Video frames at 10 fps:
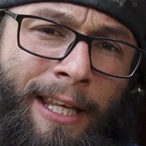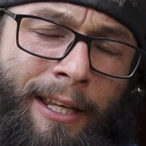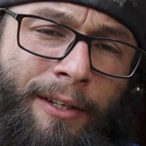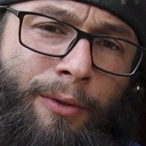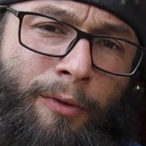
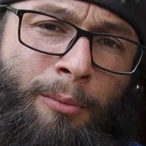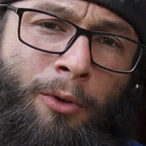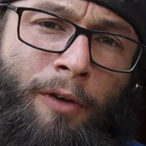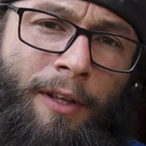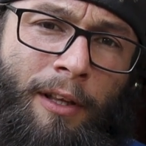needed to
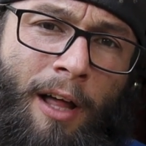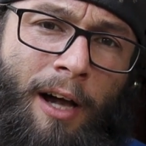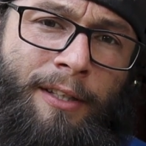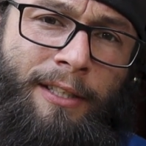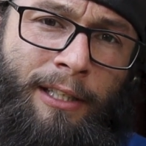remove the
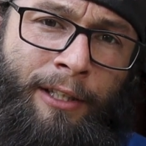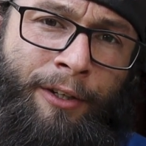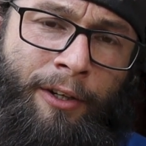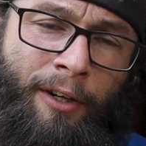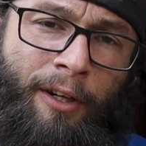lock
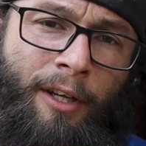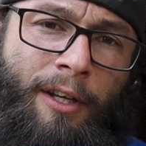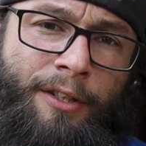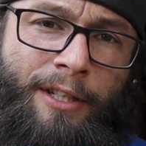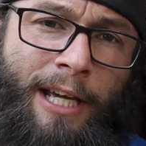cylinder
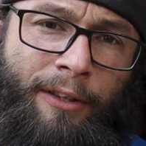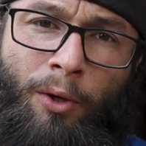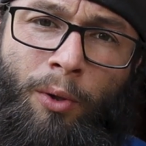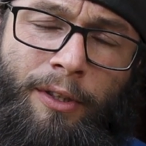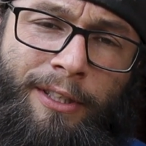to take the
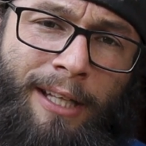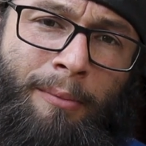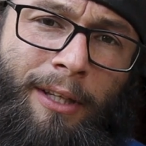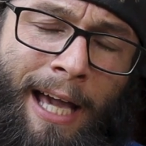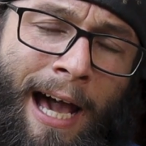whole
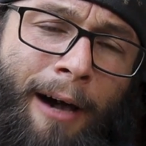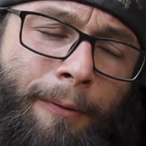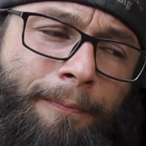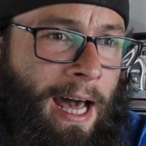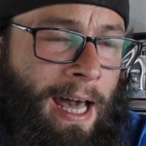assembly out.
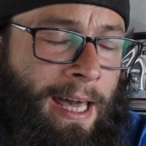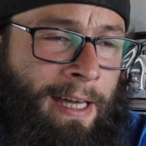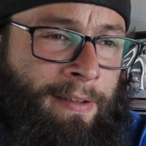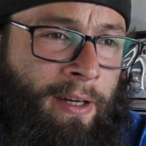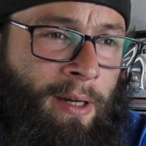I
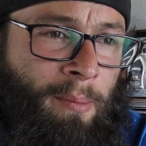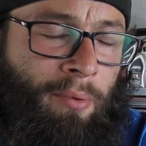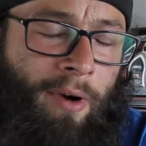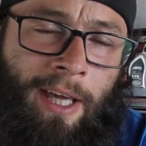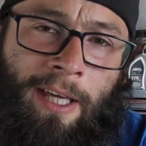ended up
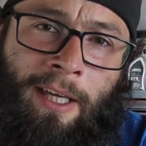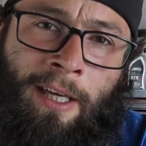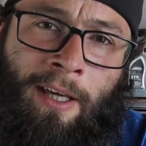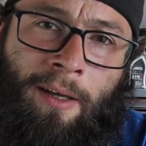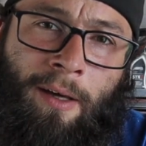
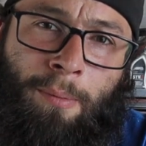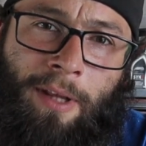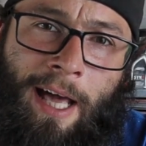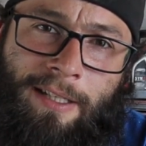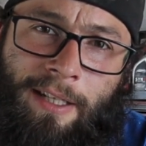breaking a
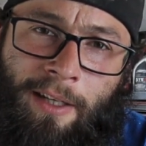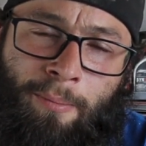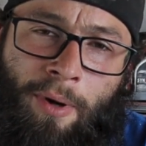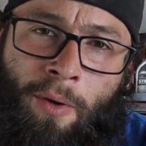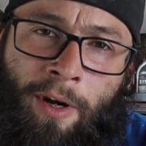plastic
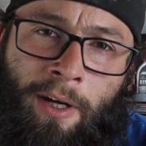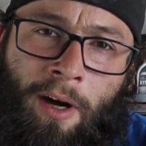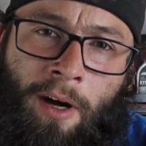component